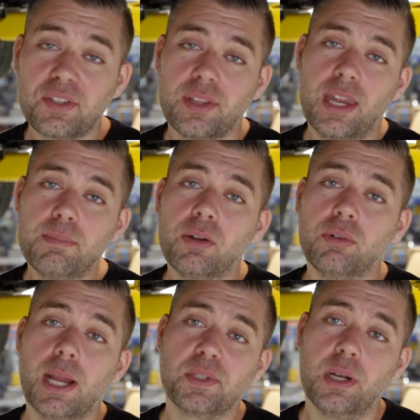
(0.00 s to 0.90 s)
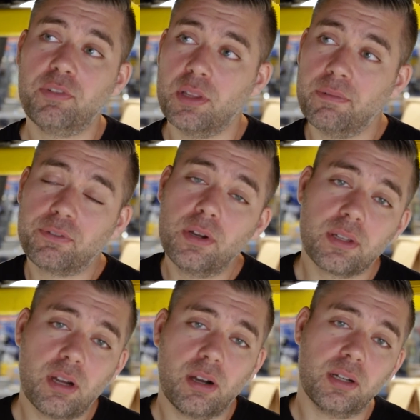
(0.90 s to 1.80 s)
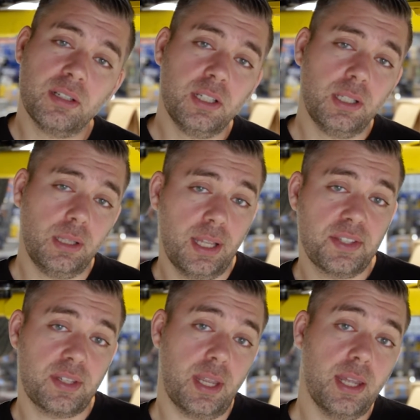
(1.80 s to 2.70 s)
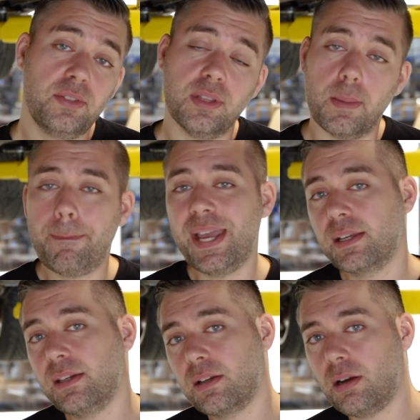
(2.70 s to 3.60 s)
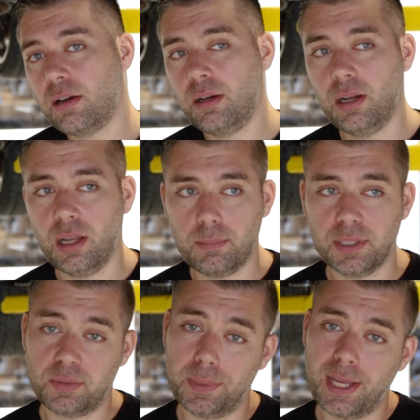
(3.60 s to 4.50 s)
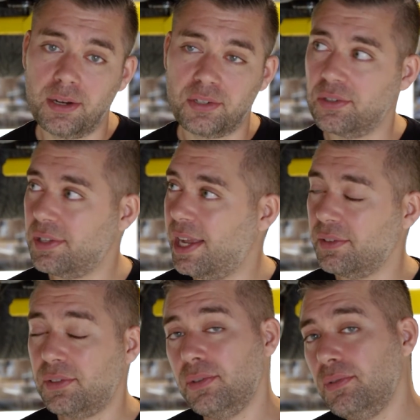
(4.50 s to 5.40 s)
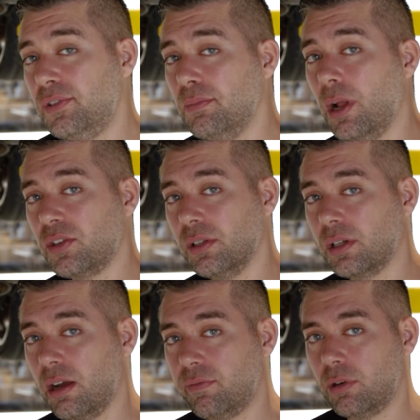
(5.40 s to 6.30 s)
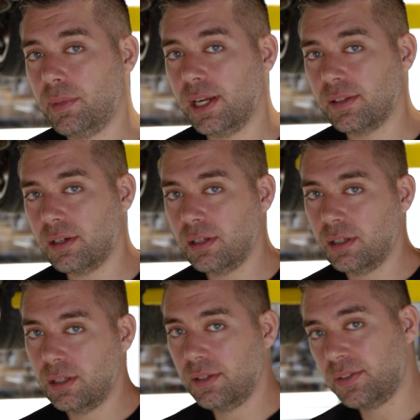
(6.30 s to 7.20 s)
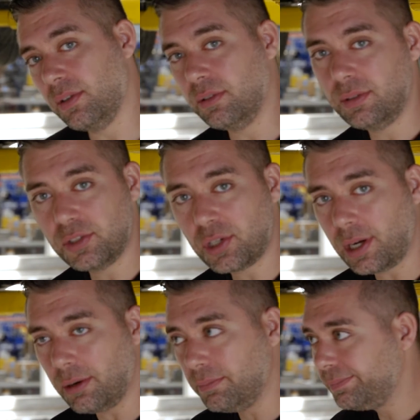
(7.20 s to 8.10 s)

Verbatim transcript: right, so that about wraps it up for the front of the car. Let's head to the back of the car, but to be honest, there's not too much to look out for back there, so let's check it out.